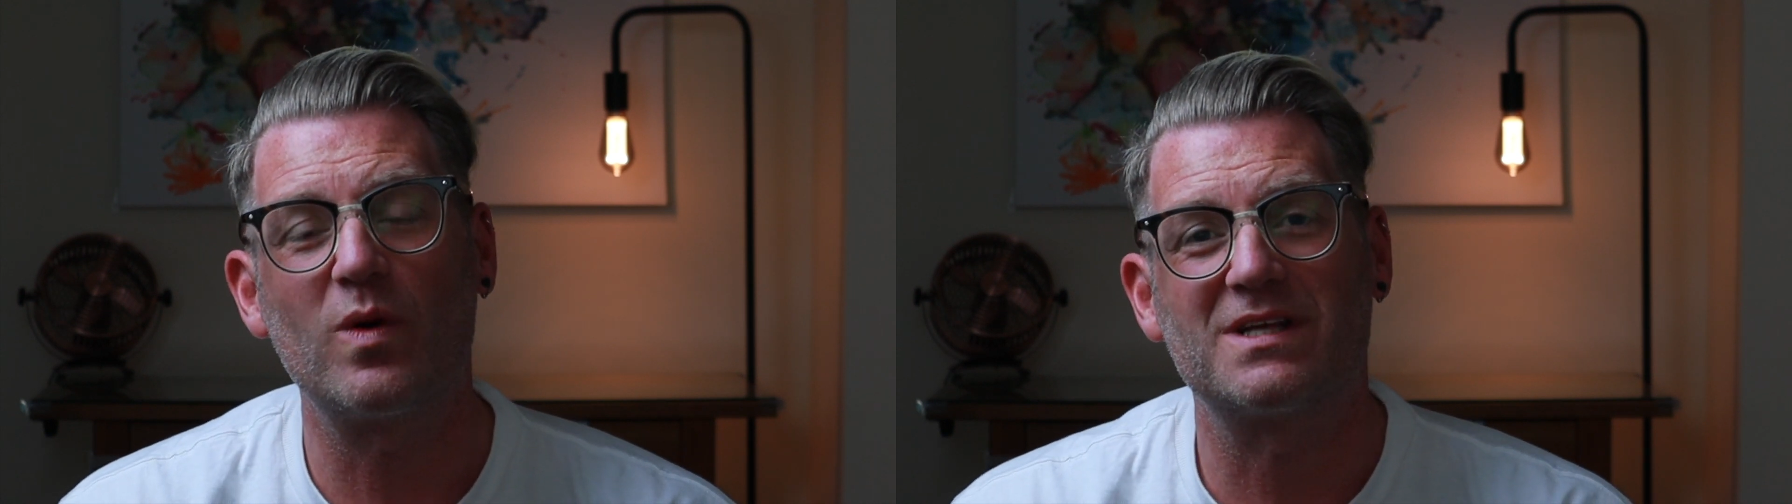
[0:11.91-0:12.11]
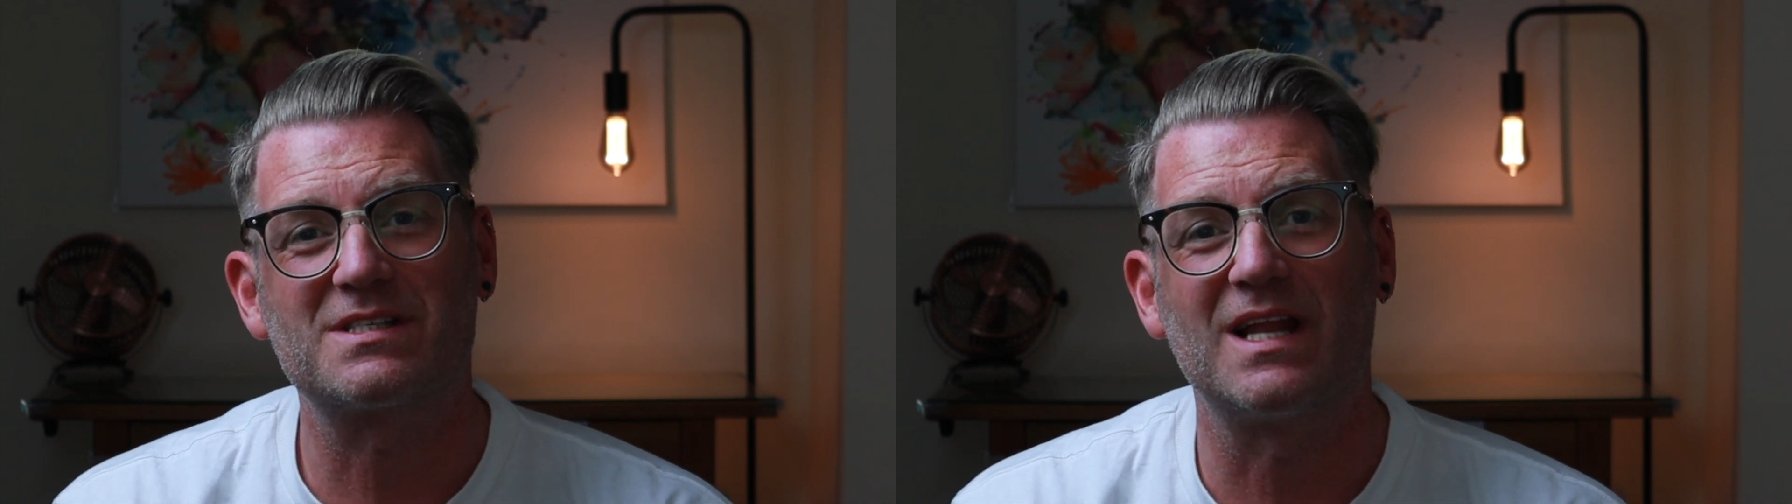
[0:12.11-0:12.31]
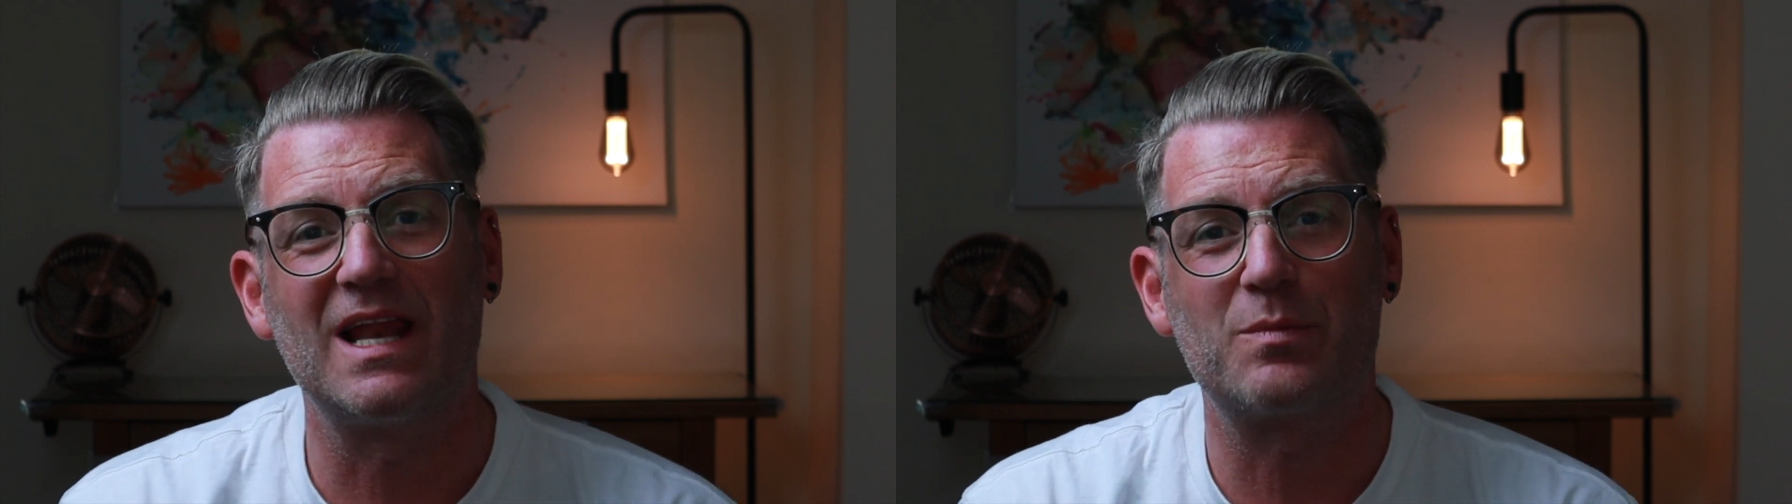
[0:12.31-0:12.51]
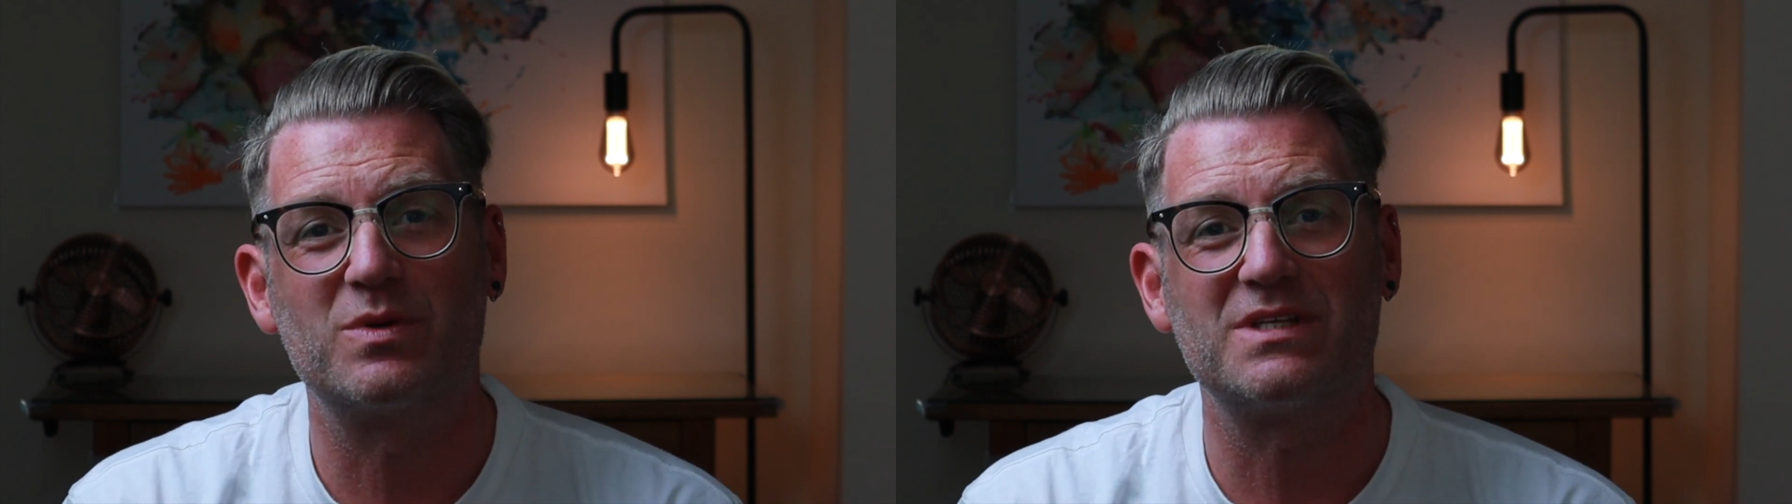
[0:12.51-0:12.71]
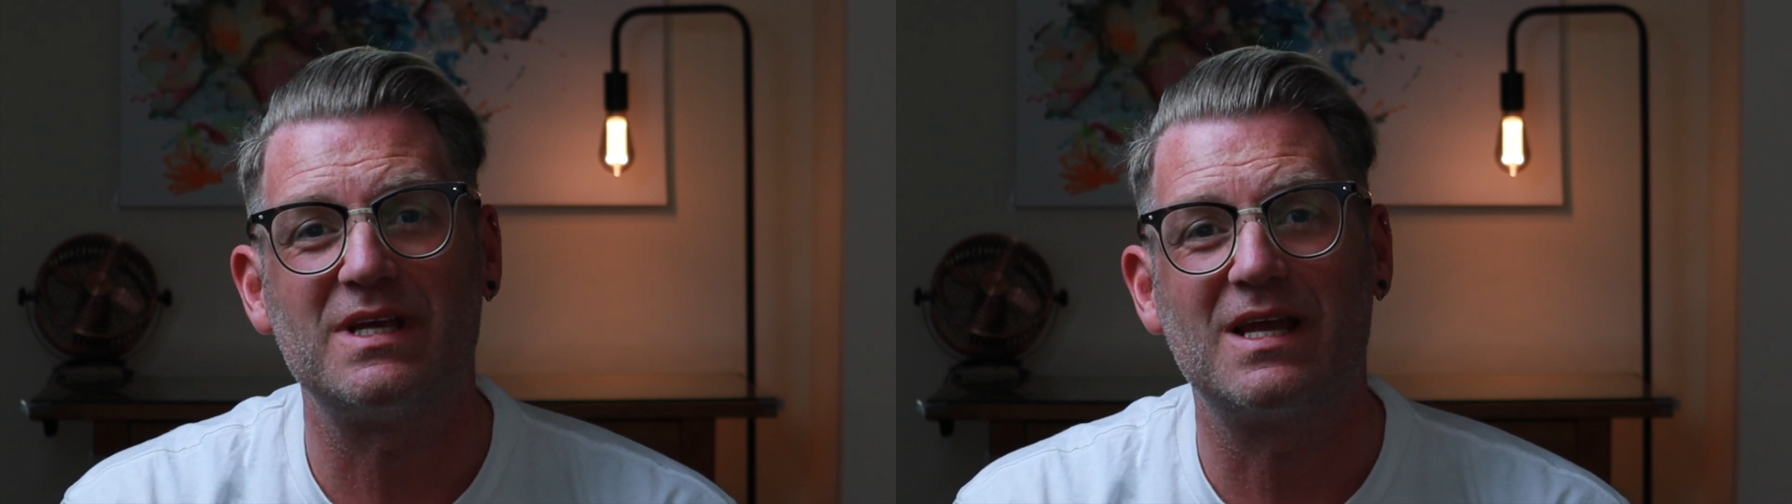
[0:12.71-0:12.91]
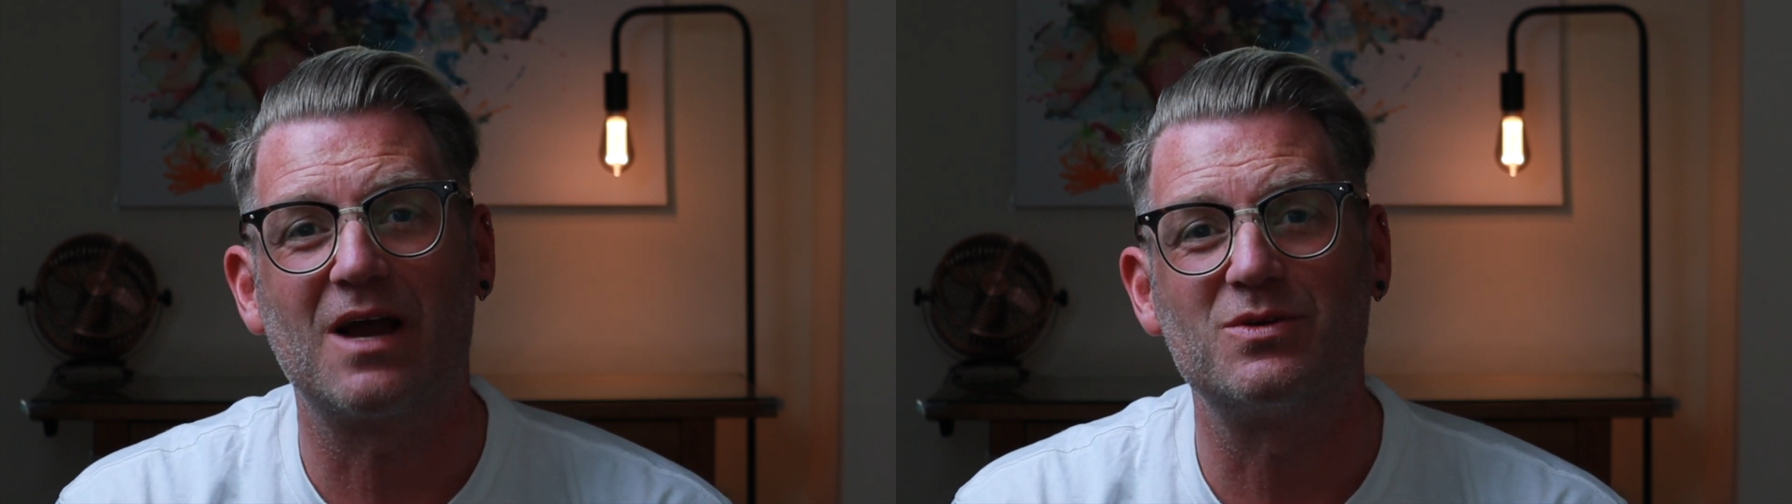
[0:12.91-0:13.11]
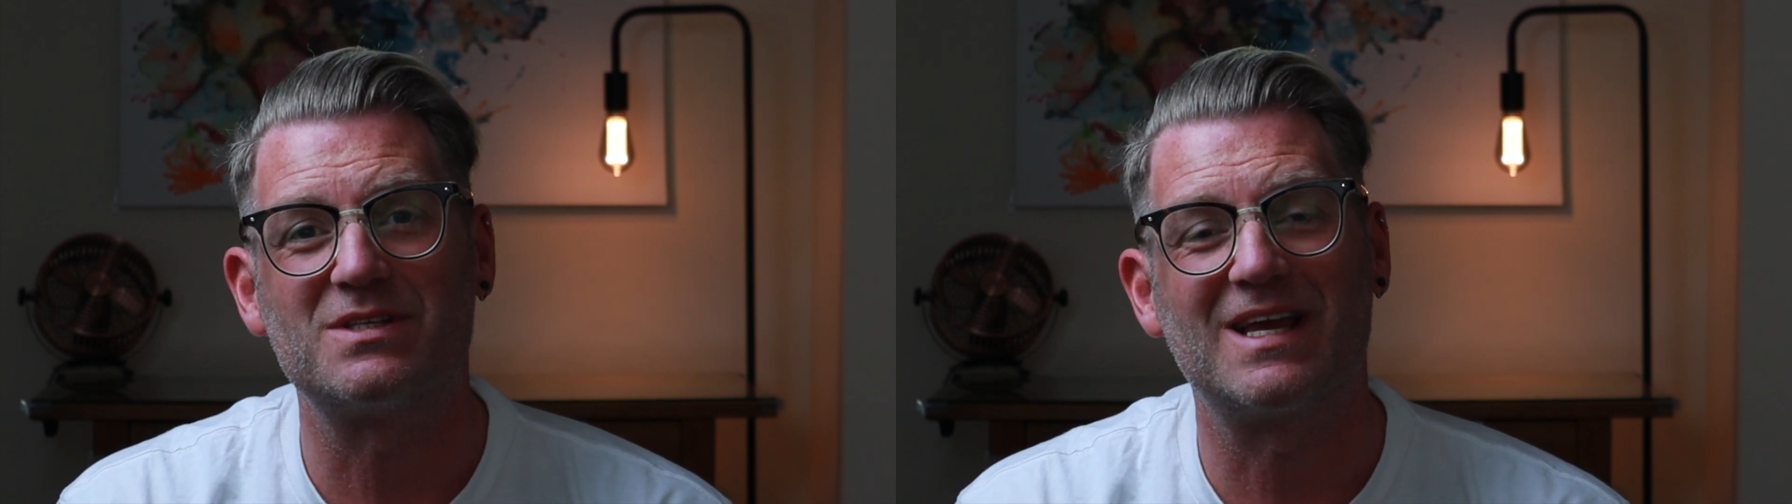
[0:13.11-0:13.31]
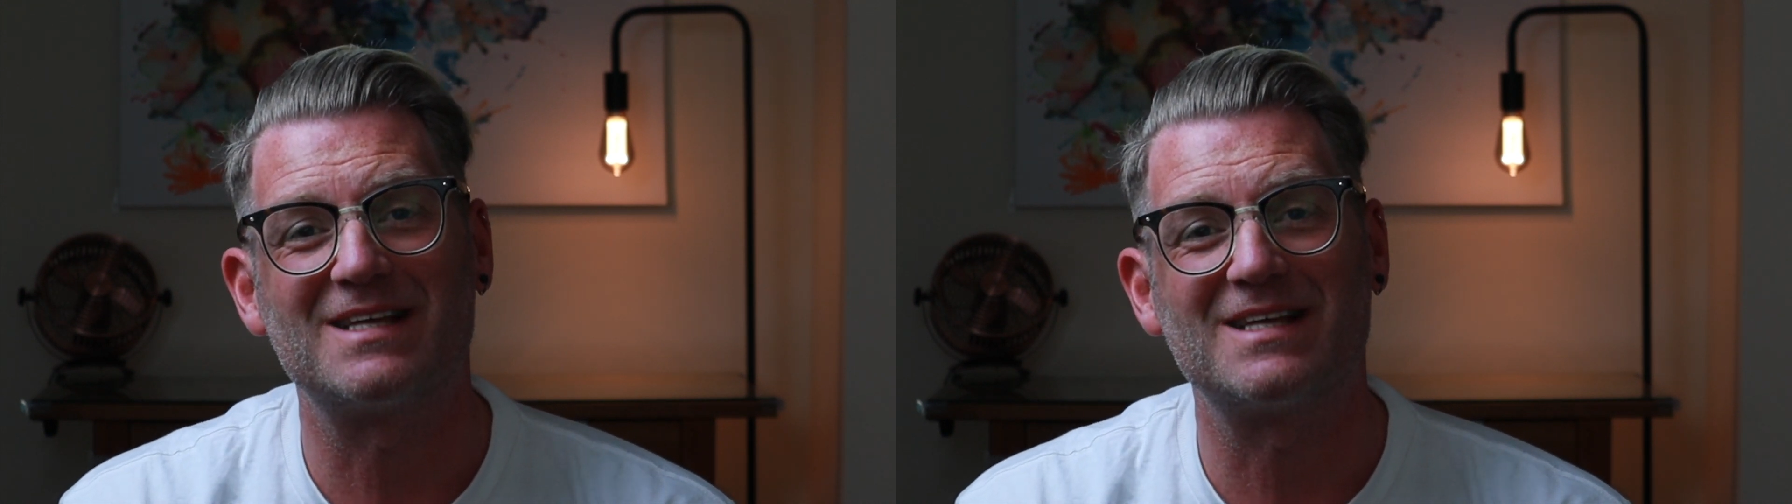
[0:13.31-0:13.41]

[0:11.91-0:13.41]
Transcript: when a celebrity goes and